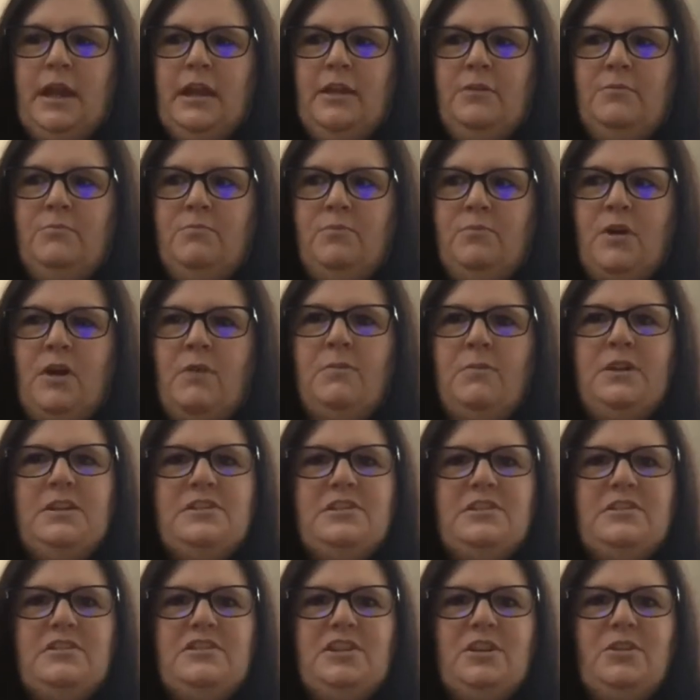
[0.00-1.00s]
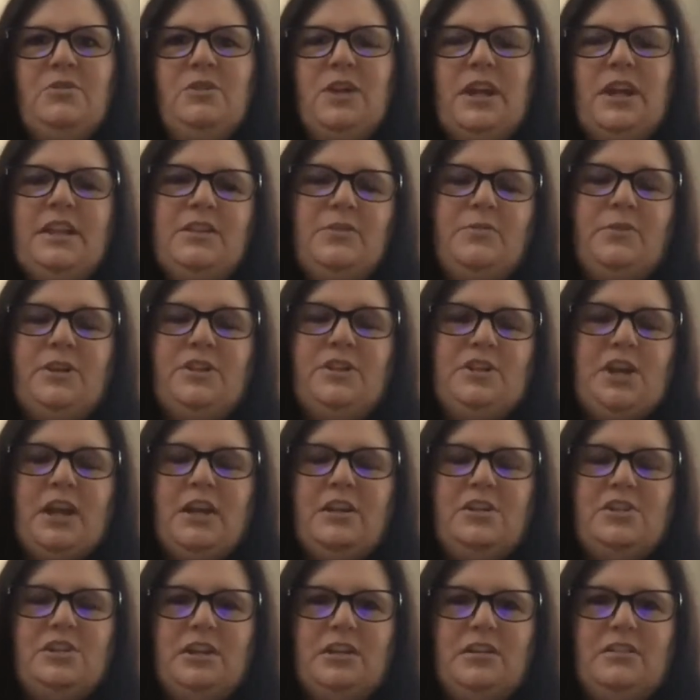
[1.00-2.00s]
probably too like the
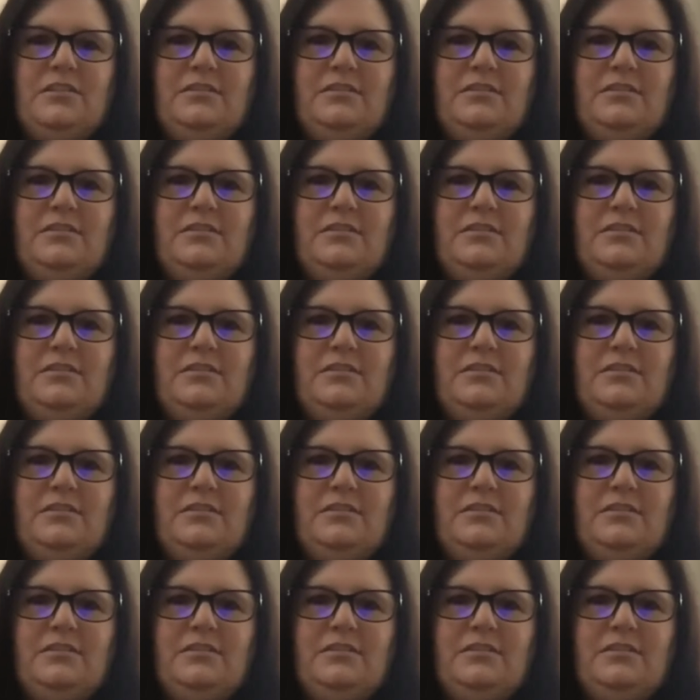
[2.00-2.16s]
rejection.